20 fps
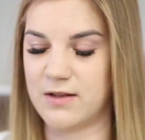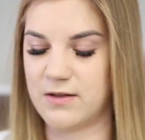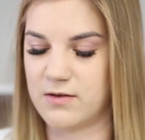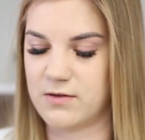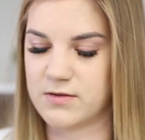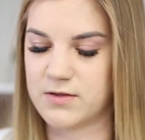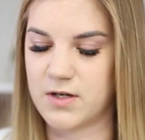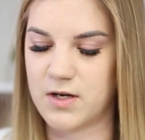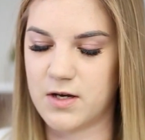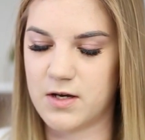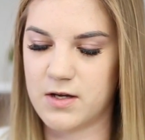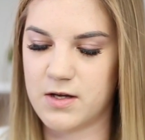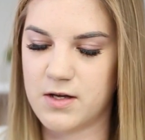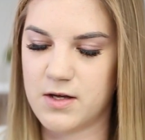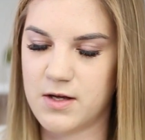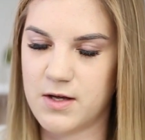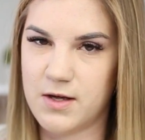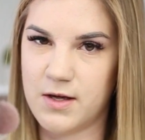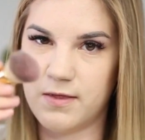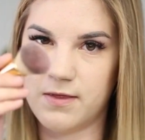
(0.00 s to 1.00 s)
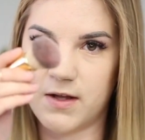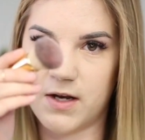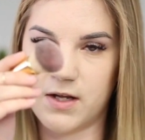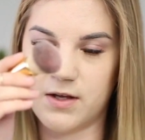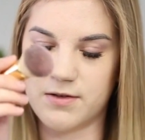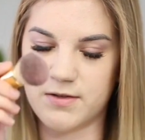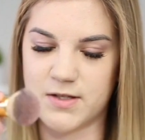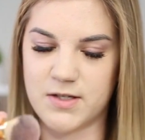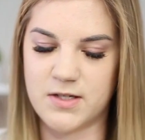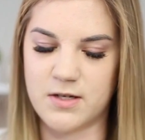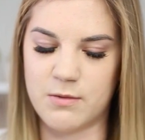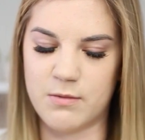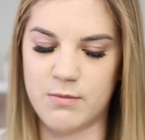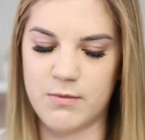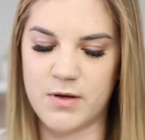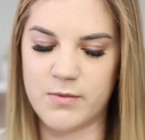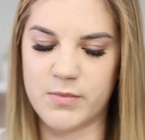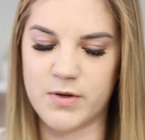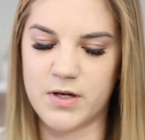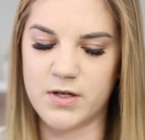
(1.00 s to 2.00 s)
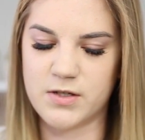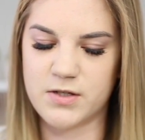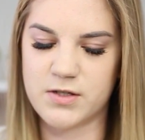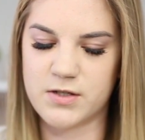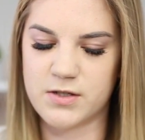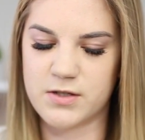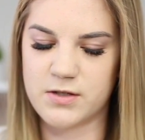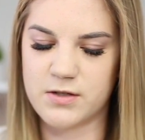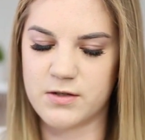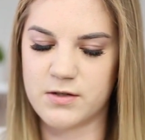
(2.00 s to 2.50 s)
little dot. Then I use the tip of my brush